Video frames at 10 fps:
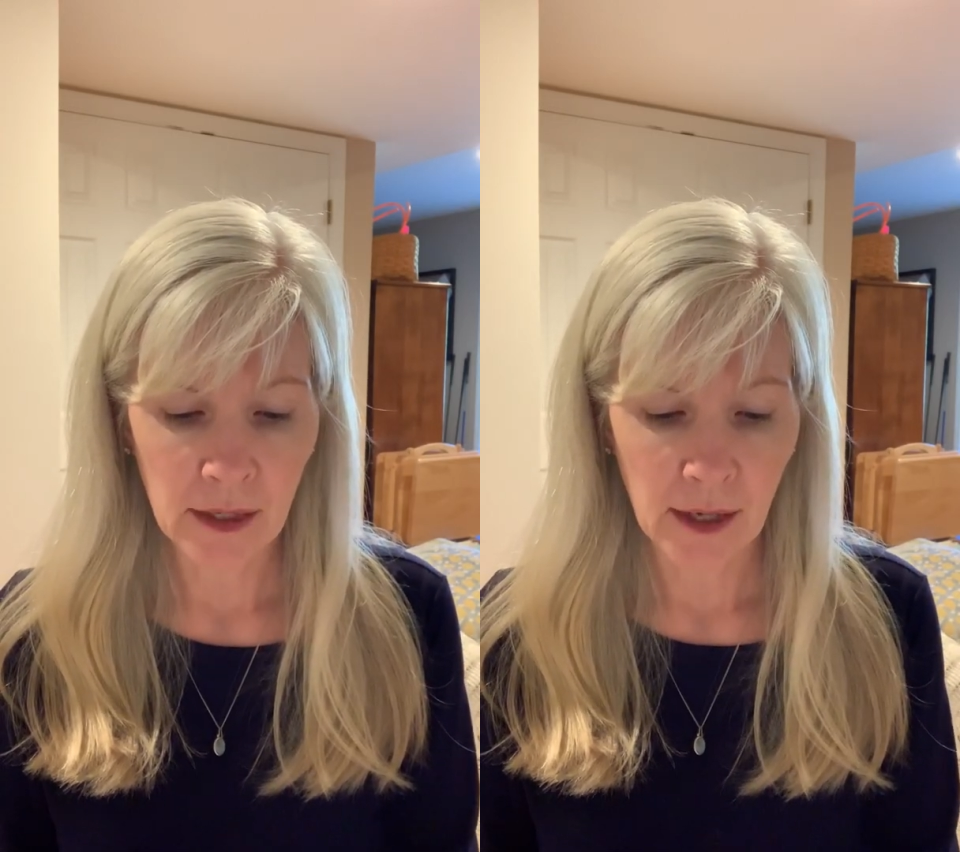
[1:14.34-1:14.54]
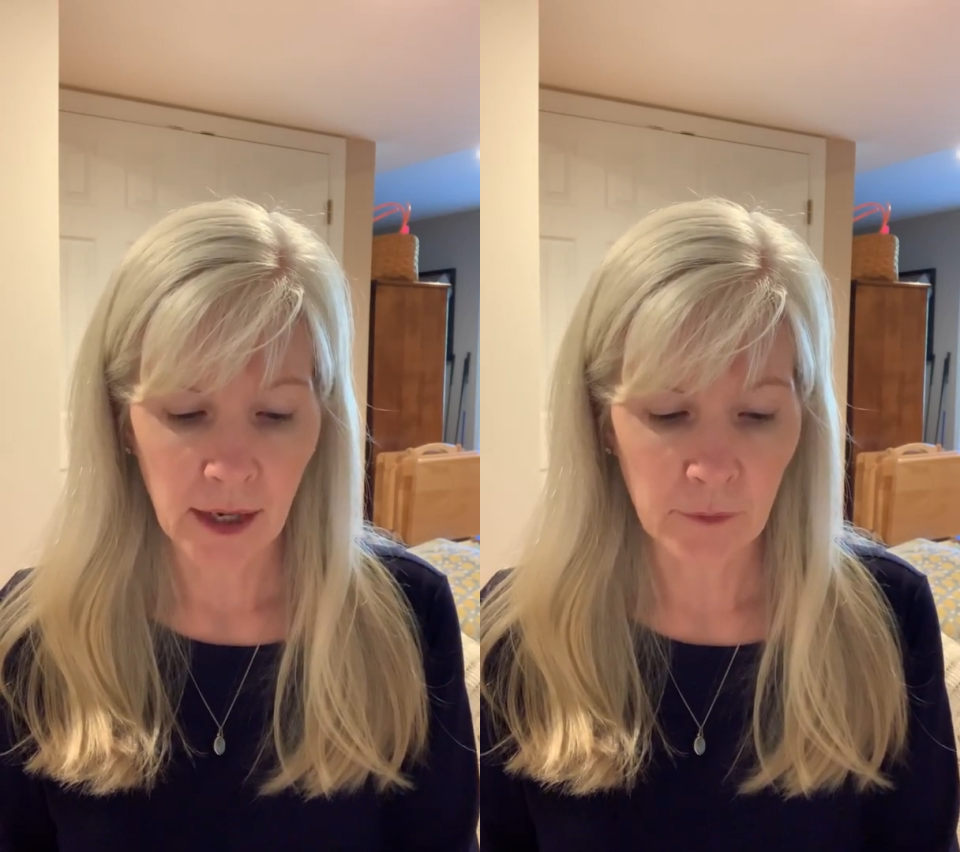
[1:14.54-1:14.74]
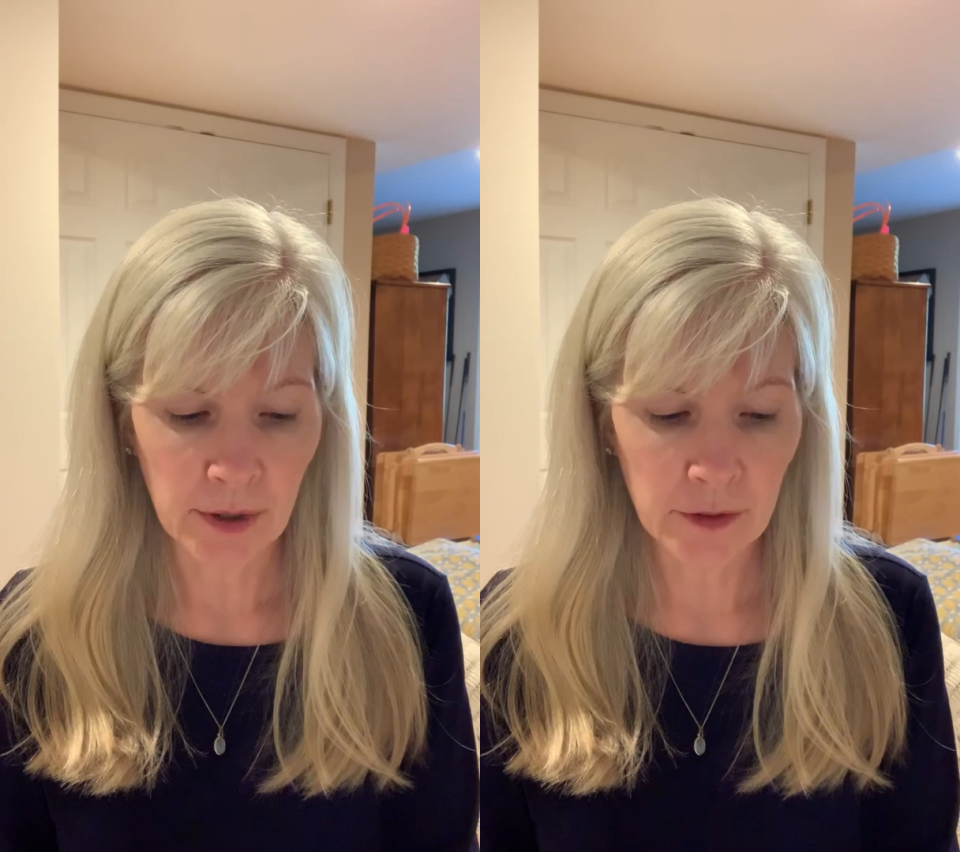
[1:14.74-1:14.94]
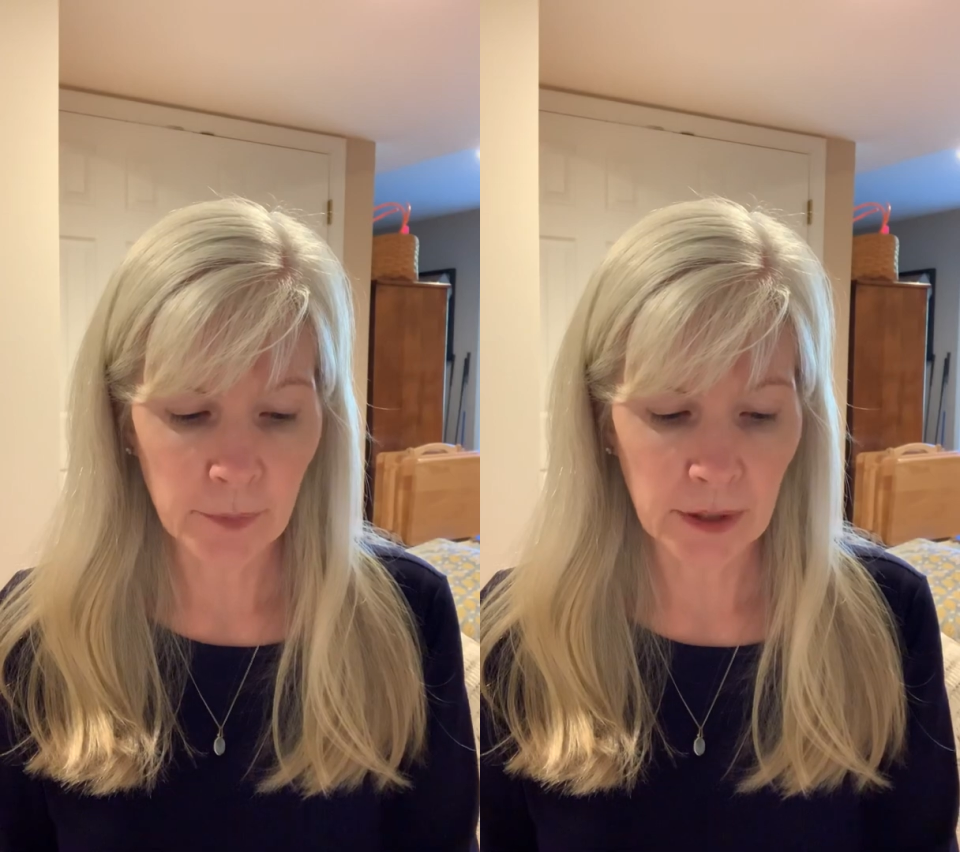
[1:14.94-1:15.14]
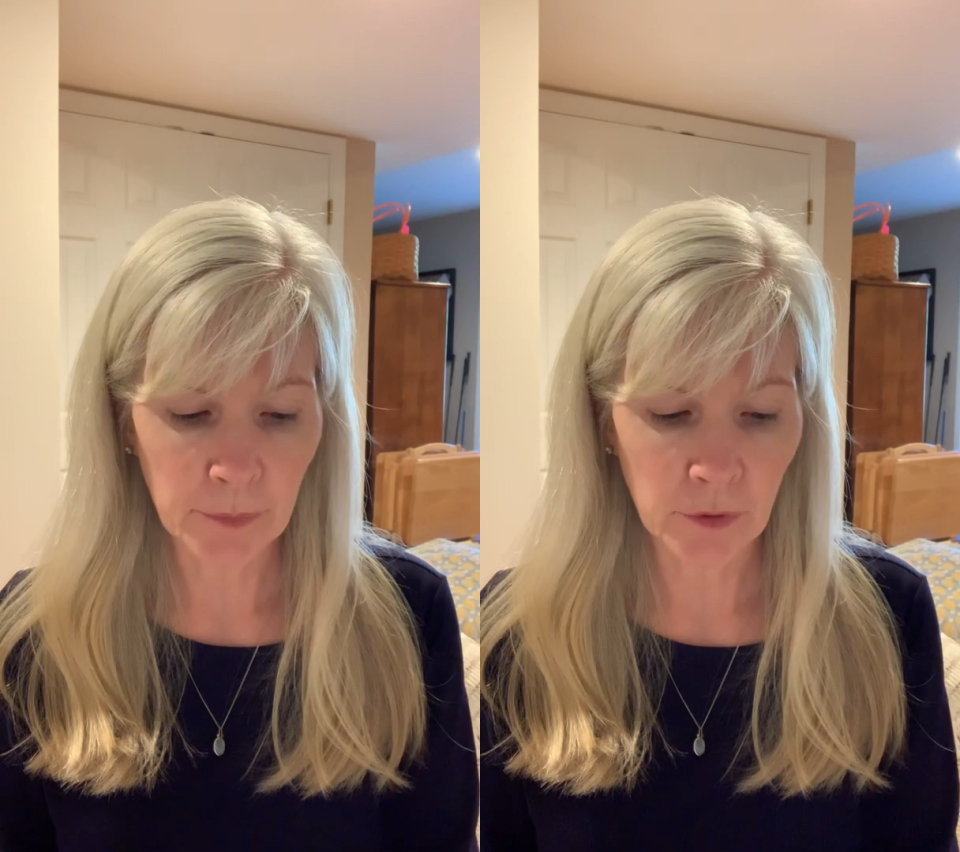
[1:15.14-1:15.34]
and when the
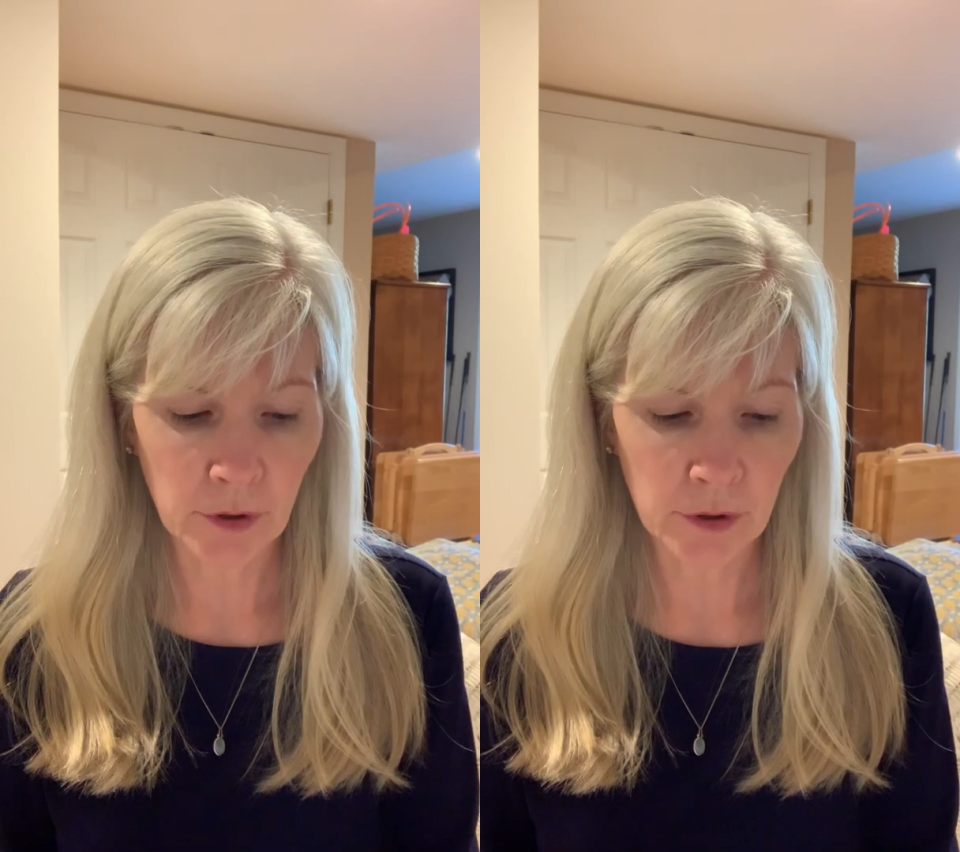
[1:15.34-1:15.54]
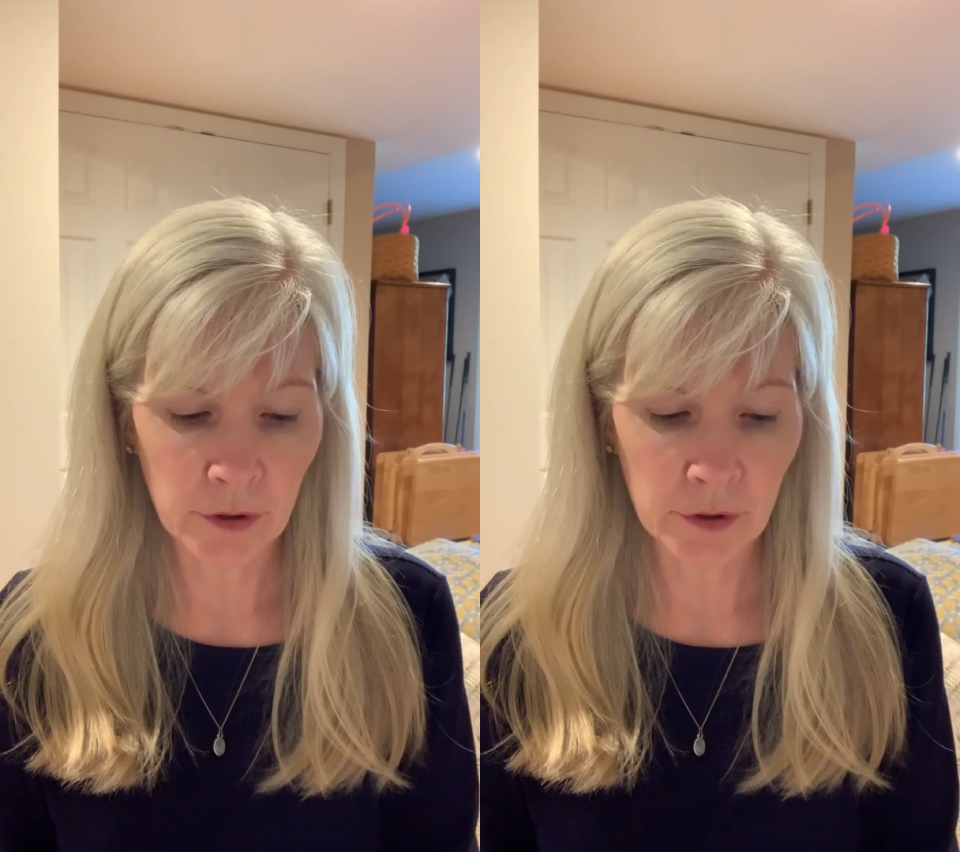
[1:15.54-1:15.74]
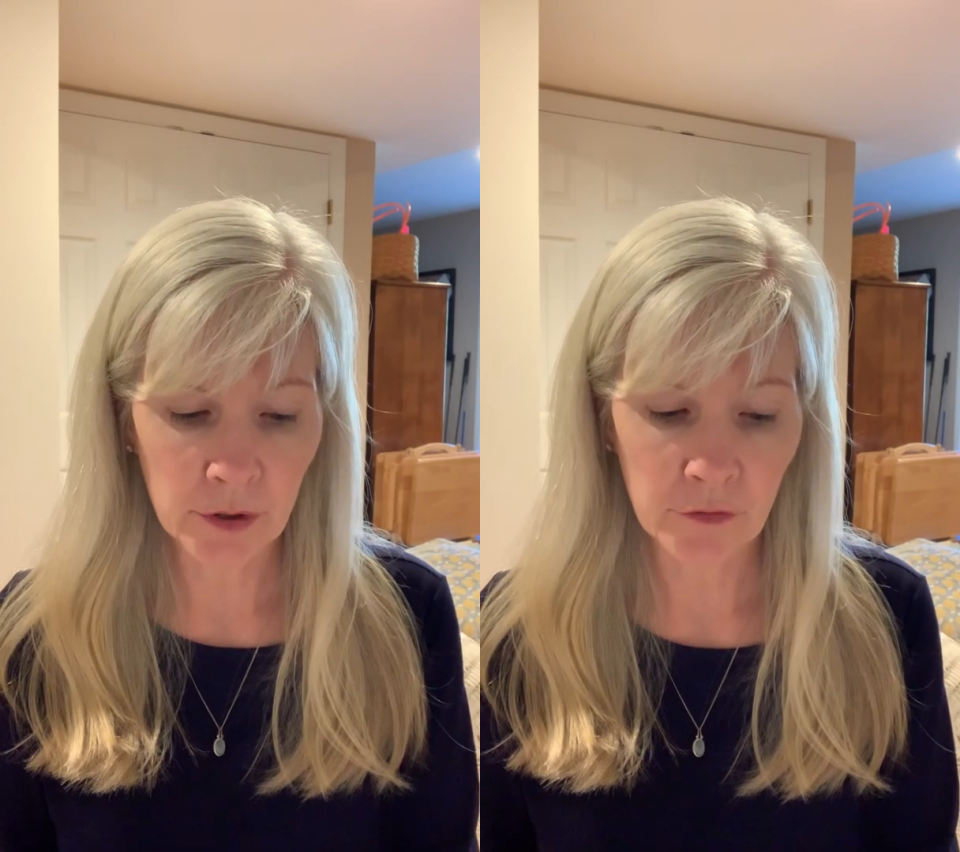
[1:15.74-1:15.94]
people heard